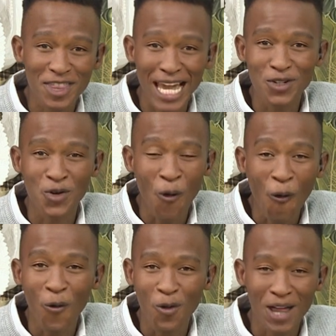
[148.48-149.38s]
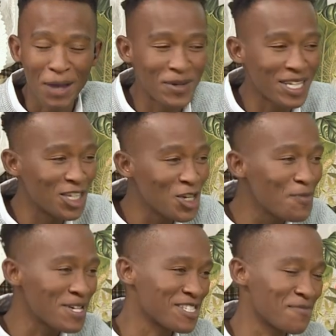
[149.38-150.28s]
got that call i
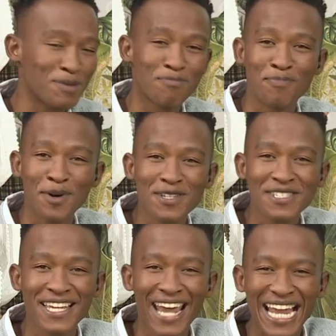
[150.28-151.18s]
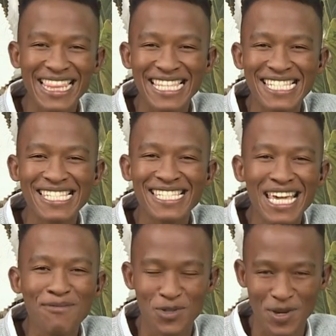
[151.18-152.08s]
mean you must have been bursting at the
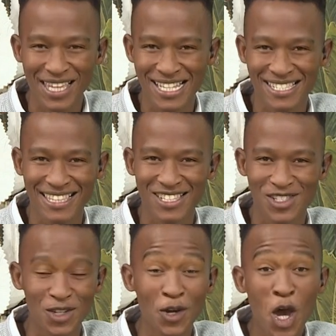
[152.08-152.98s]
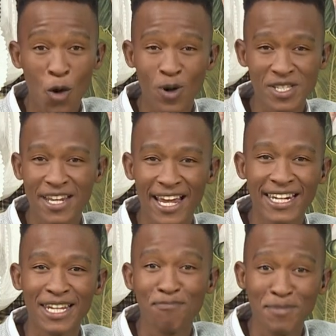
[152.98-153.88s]
seams when they said this to you
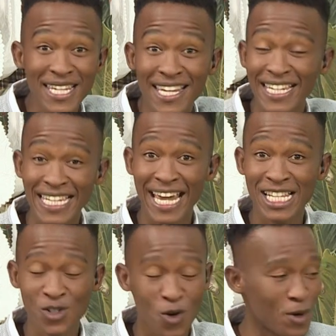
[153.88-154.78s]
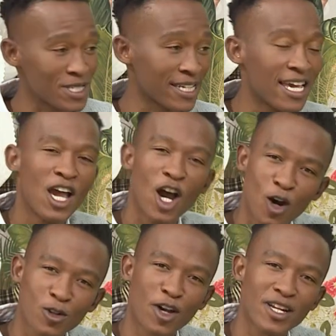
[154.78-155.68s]
was it an immediate yes or was it
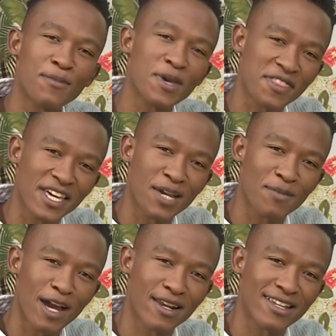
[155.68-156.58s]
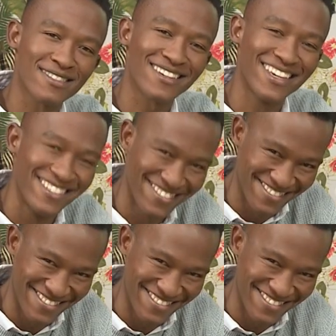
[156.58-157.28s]
hold on let me think about it